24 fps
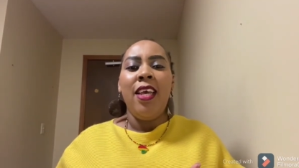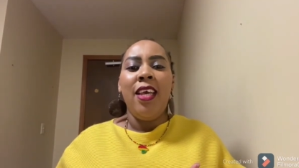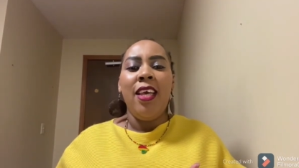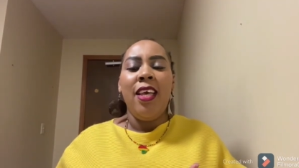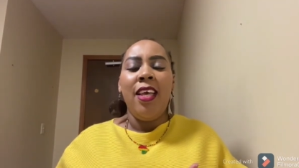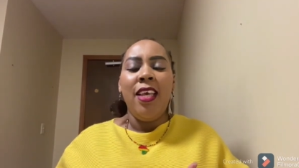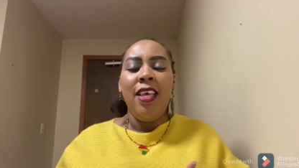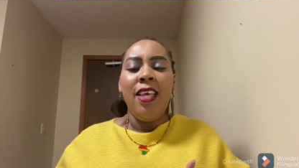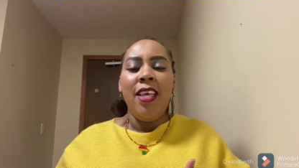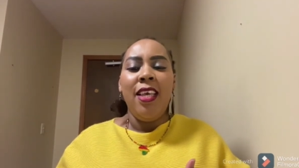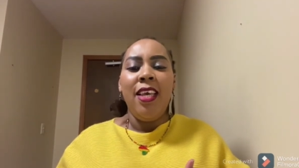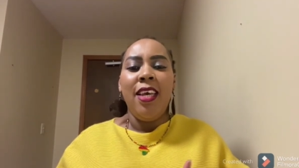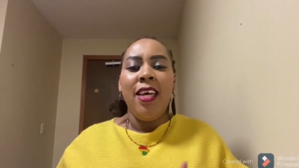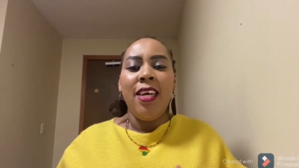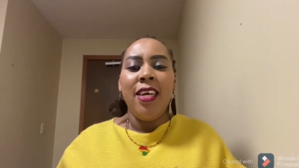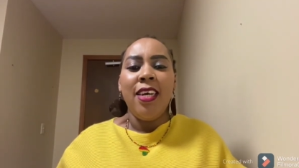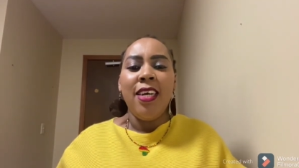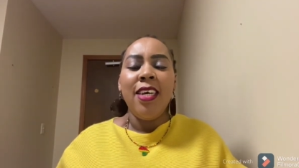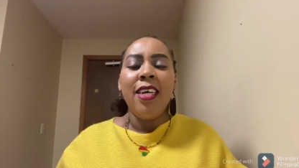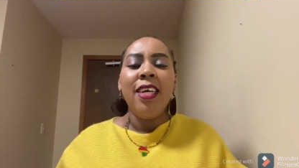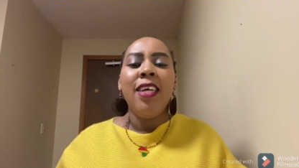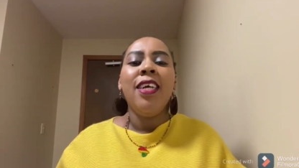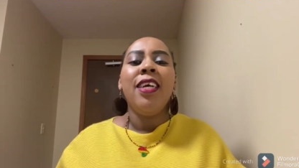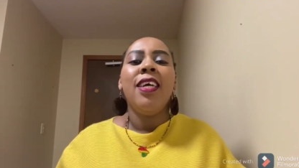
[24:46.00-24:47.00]

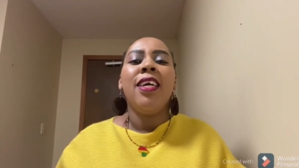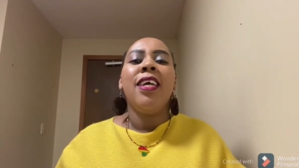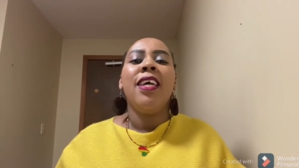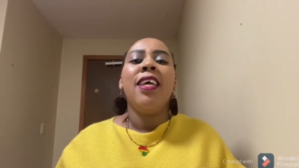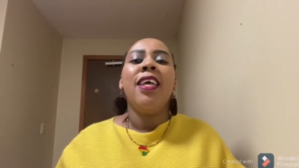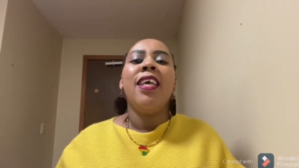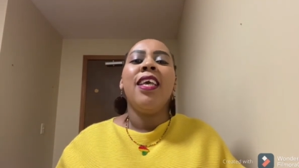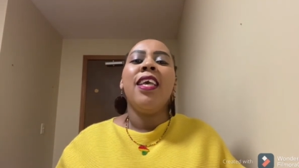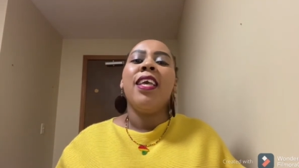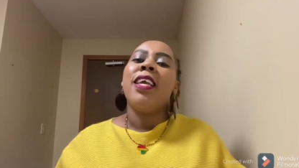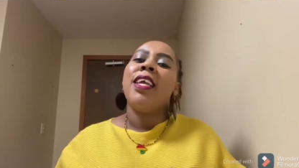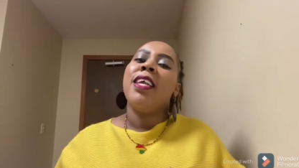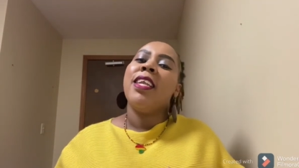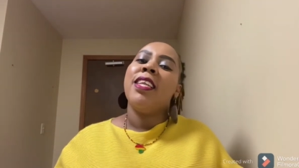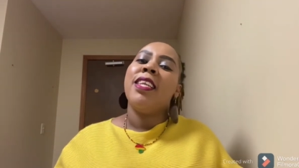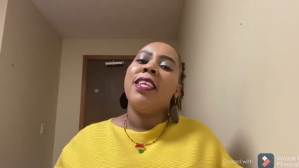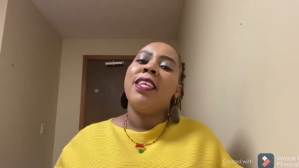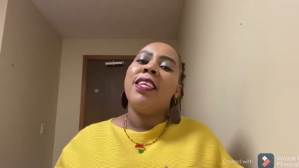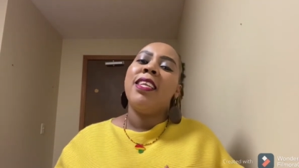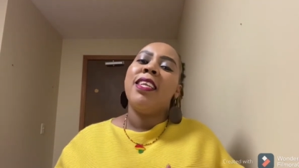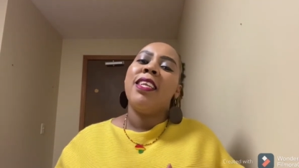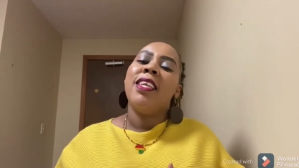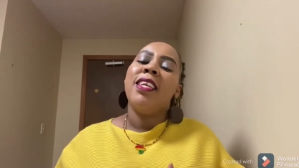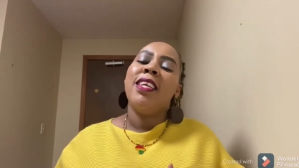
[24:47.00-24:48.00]
Yeah.
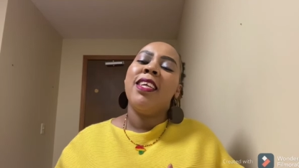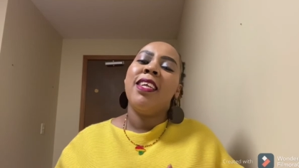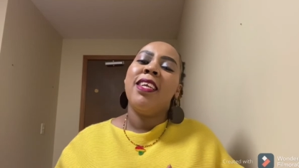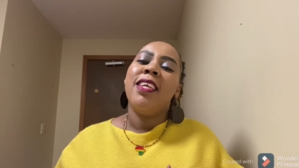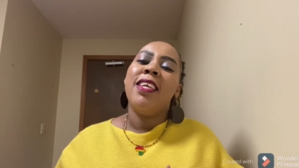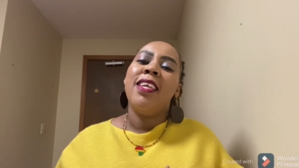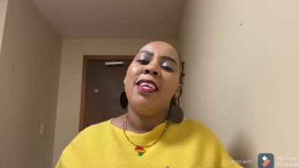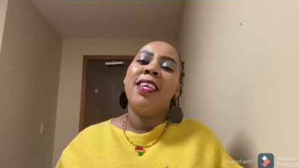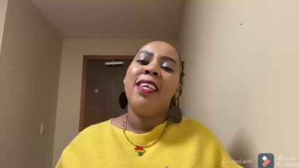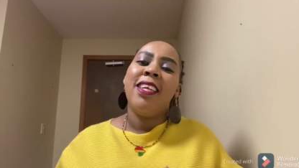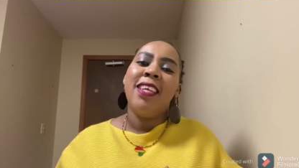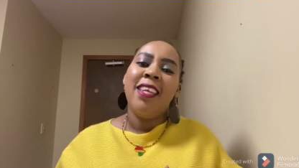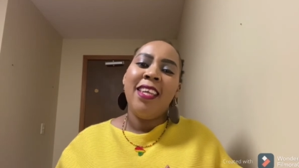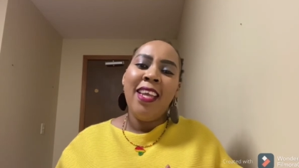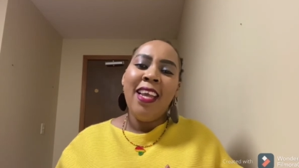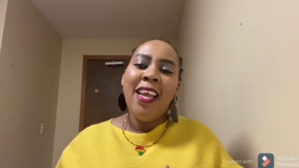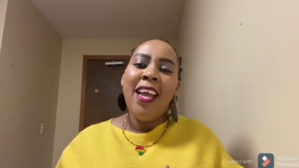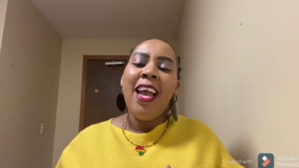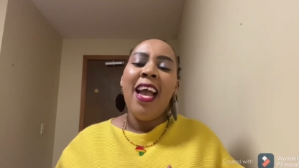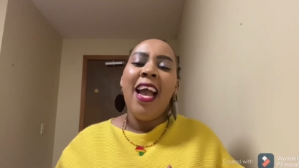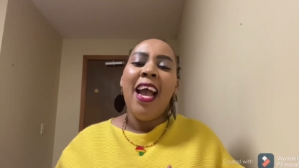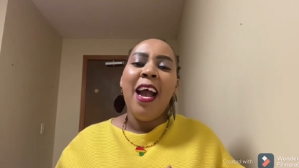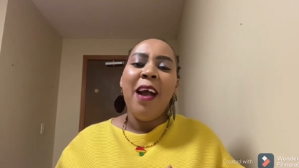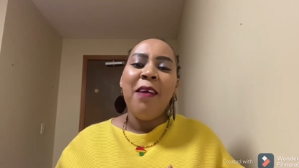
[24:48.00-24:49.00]
And
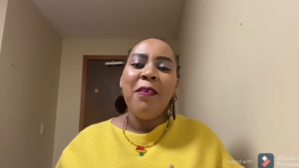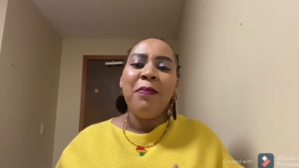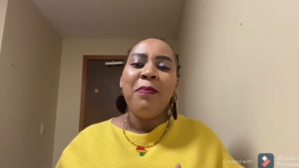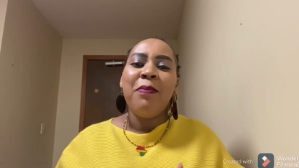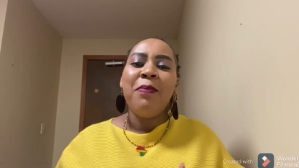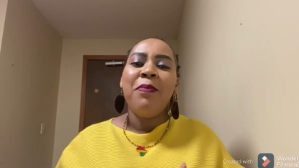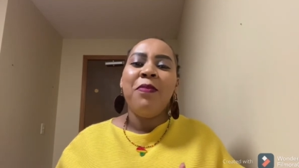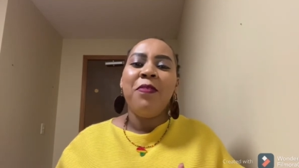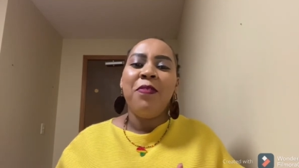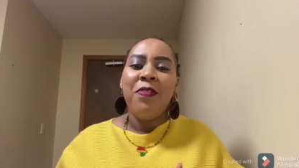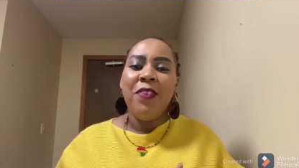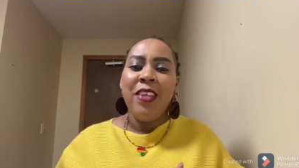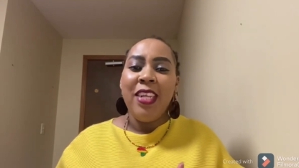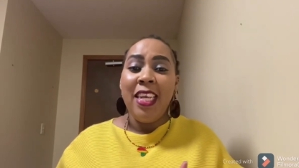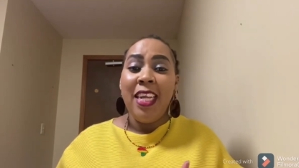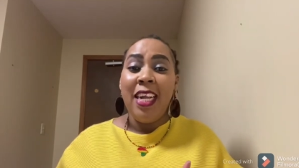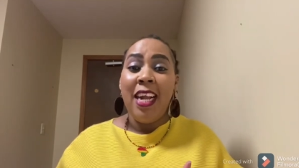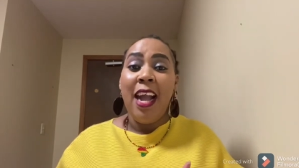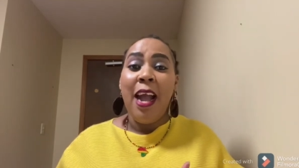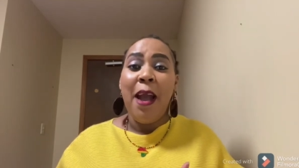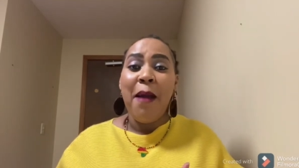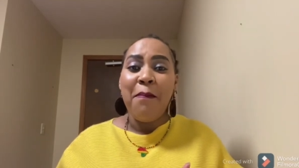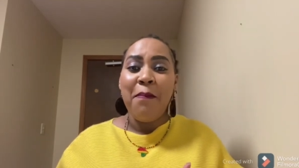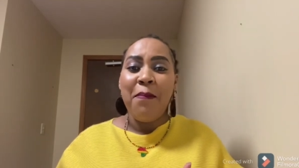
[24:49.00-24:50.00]
I'm feeling
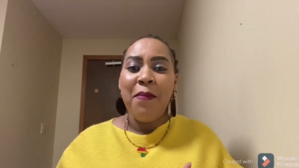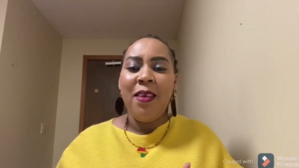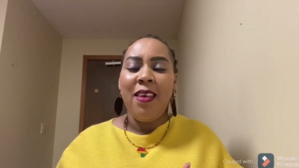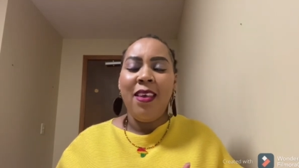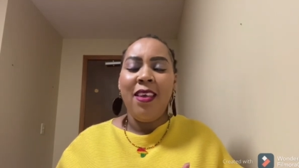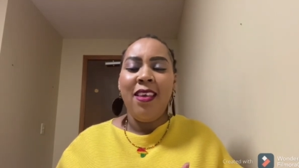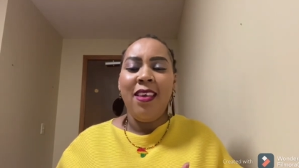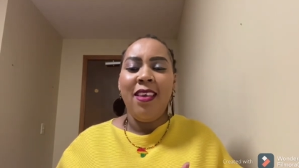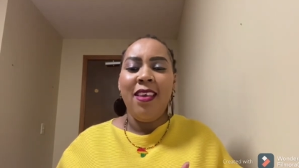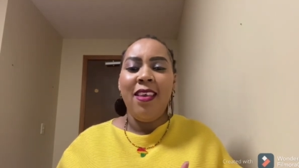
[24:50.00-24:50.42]
happy